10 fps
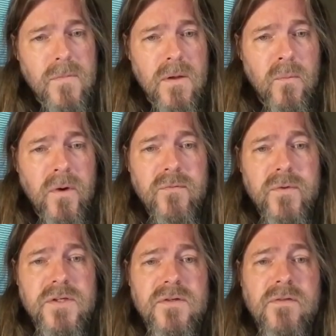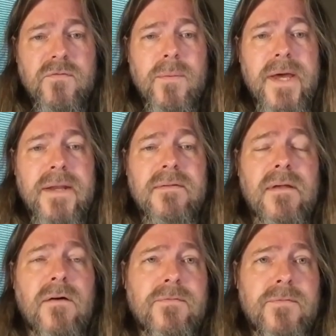one of which is the format
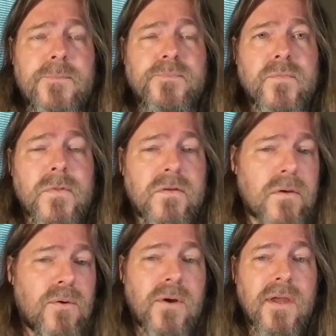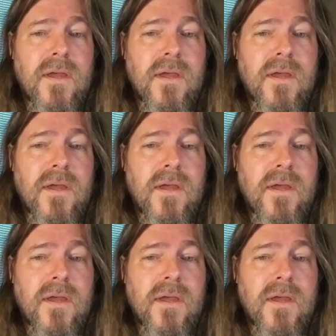itself. So